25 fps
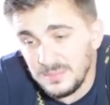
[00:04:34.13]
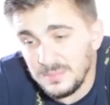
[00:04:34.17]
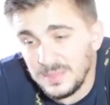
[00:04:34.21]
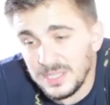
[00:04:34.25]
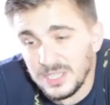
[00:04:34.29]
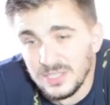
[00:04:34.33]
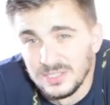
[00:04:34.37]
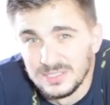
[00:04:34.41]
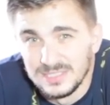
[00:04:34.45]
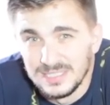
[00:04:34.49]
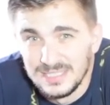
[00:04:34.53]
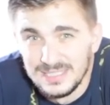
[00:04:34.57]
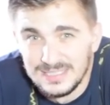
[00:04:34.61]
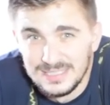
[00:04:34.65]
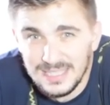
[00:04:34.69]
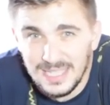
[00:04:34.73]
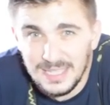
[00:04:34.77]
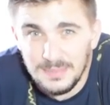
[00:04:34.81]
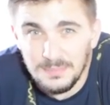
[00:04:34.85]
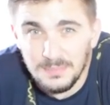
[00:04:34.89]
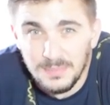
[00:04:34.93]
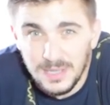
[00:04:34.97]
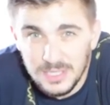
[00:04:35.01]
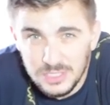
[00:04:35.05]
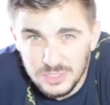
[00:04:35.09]
because it's
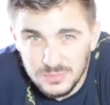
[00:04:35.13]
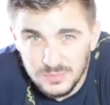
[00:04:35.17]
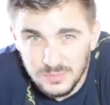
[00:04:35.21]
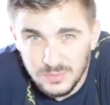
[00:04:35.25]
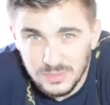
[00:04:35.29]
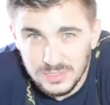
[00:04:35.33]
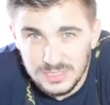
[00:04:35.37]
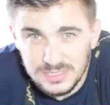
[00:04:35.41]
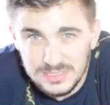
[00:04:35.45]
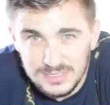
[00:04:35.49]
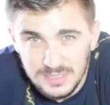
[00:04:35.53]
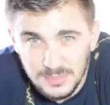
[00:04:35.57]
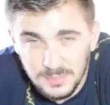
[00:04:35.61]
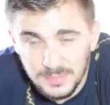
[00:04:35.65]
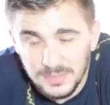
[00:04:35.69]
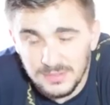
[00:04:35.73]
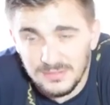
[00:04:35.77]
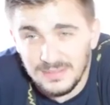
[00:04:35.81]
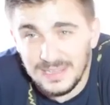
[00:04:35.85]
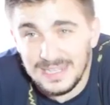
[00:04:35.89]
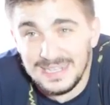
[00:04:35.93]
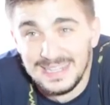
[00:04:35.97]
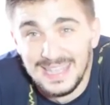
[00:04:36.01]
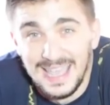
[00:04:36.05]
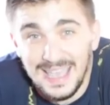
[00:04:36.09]
a much more
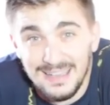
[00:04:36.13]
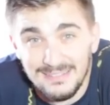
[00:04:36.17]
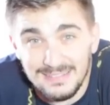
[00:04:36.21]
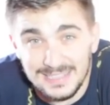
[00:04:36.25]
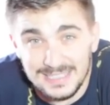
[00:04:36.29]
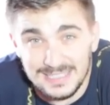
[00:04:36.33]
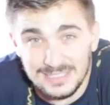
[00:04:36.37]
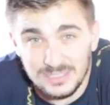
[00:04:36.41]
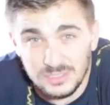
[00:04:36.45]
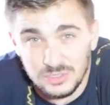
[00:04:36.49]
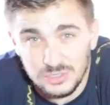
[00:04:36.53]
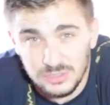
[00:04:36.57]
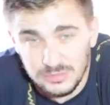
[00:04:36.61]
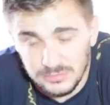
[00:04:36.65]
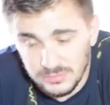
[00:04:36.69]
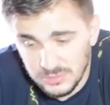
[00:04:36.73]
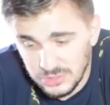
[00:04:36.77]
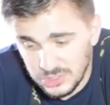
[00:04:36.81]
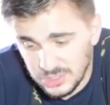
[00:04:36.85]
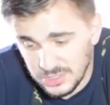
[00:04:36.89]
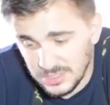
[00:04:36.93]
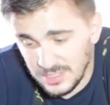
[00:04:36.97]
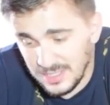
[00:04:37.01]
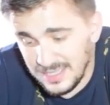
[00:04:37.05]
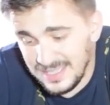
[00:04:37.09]
simple and elegant
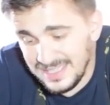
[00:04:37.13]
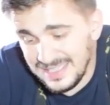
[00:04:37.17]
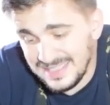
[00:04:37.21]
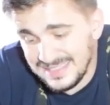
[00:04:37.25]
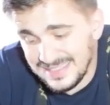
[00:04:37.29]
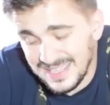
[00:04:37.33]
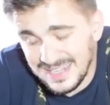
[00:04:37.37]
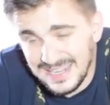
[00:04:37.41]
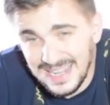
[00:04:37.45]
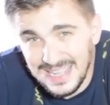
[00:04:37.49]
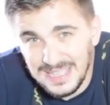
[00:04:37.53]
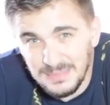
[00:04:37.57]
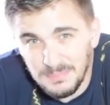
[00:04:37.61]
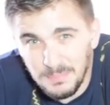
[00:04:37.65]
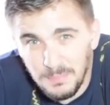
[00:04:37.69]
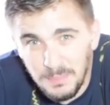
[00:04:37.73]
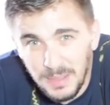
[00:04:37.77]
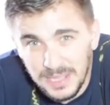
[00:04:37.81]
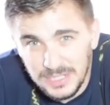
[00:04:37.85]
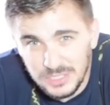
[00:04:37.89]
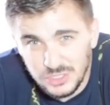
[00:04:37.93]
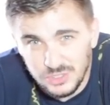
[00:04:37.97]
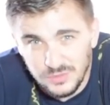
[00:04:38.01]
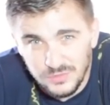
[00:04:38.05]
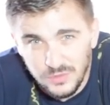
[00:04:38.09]
solution than a
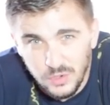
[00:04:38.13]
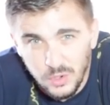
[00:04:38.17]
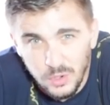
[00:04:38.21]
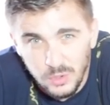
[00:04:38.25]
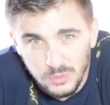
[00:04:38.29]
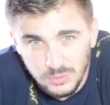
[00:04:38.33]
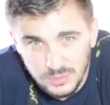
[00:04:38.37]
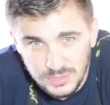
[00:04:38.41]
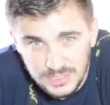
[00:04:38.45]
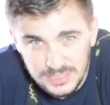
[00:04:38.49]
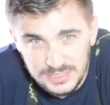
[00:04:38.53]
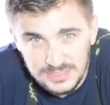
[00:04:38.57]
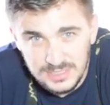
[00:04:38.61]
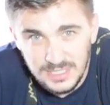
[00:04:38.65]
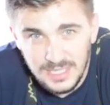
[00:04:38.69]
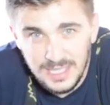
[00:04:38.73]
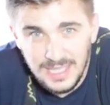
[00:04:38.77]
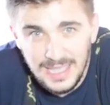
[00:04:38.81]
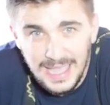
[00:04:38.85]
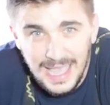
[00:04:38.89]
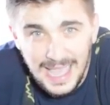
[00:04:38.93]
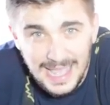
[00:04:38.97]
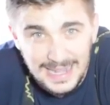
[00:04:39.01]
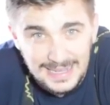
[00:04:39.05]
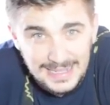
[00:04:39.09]
bunch of hoses
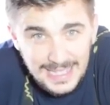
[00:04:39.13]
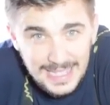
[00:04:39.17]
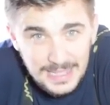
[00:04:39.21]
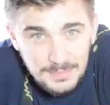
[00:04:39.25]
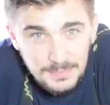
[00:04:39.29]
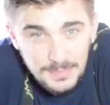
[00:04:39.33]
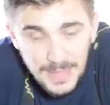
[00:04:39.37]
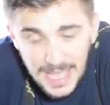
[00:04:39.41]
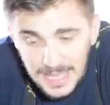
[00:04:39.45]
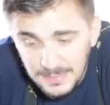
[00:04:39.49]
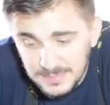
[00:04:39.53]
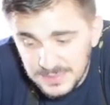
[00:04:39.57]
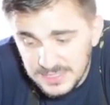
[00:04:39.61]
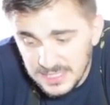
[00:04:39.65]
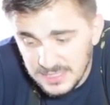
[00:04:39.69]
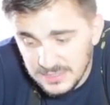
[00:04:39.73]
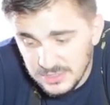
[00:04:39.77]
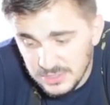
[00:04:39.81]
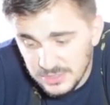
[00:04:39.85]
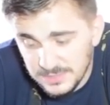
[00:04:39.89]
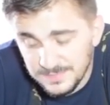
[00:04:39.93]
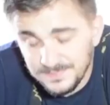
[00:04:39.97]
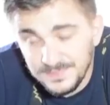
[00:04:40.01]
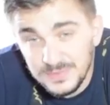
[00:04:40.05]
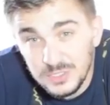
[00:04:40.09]
and a MAP
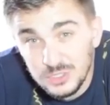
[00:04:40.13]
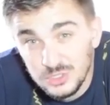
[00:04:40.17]
sensor.